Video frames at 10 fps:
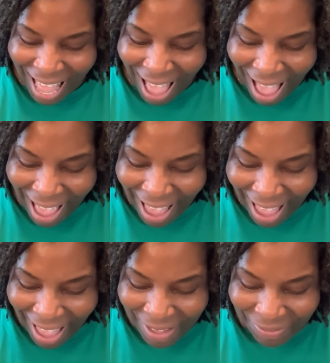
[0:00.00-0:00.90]
I
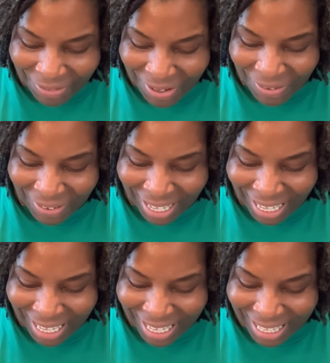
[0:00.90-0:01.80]
have no
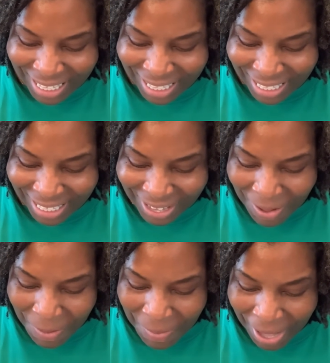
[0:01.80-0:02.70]
ends.
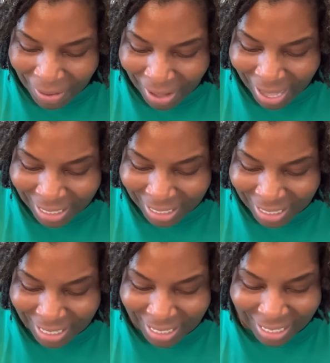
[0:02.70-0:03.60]
Oh my
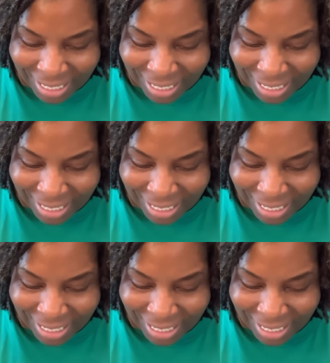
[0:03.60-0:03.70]
gracious.